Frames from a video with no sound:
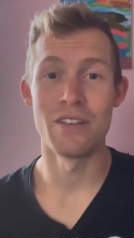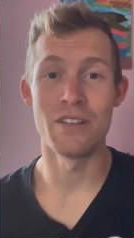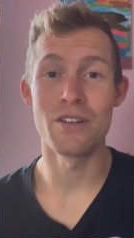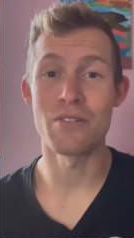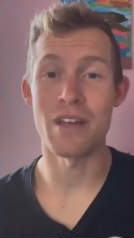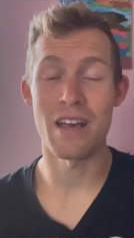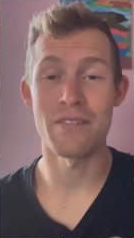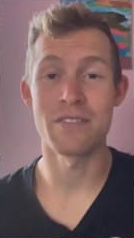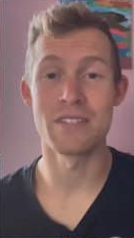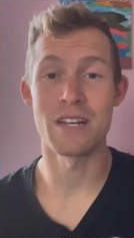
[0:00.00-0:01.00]
you don't
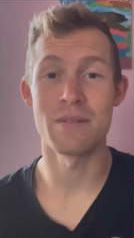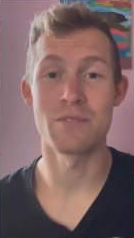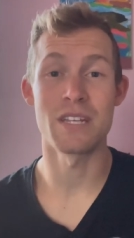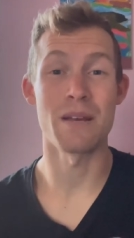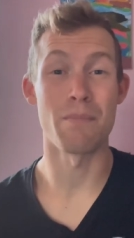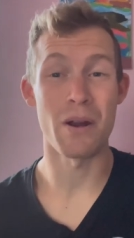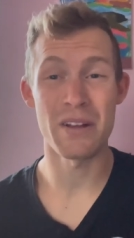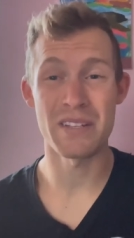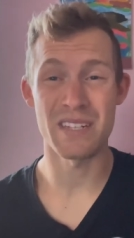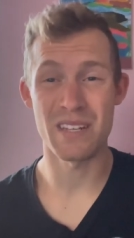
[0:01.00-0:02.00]
have the time to take a
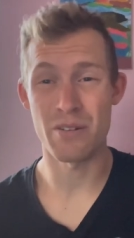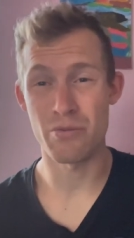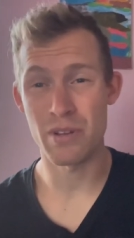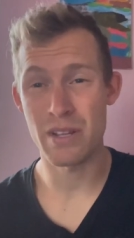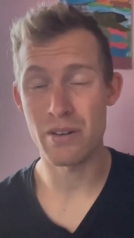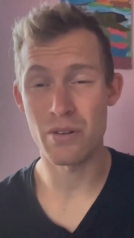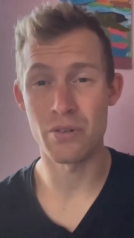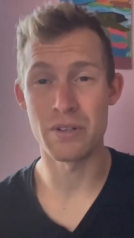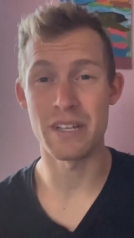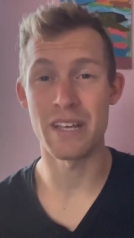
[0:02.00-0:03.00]
marketing career
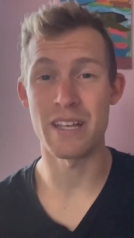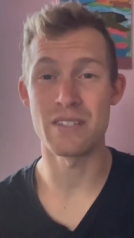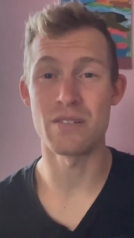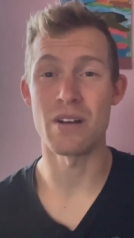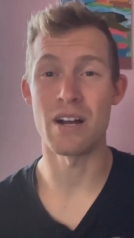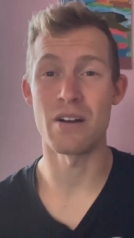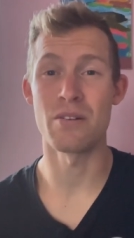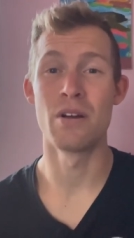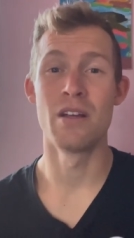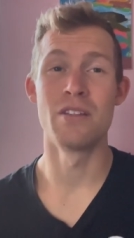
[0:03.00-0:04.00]
or dig into
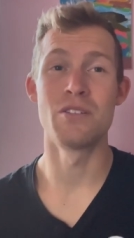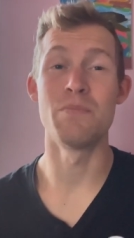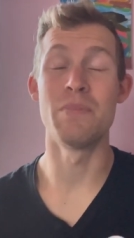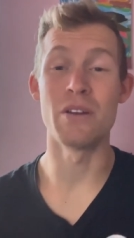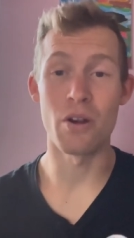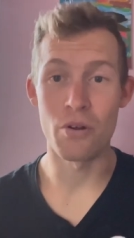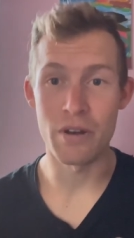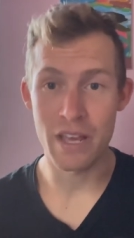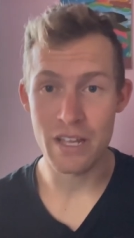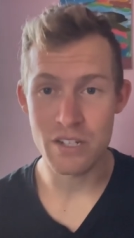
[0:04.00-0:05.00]
how to be your
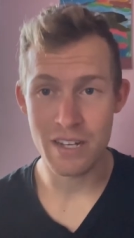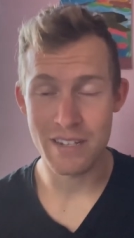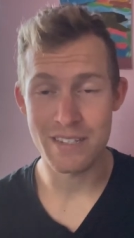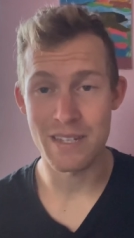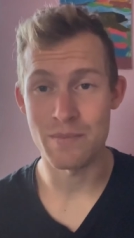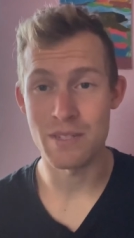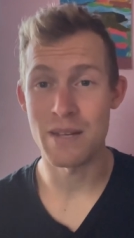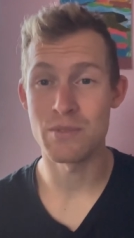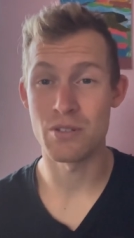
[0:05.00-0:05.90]
own agent at the same time.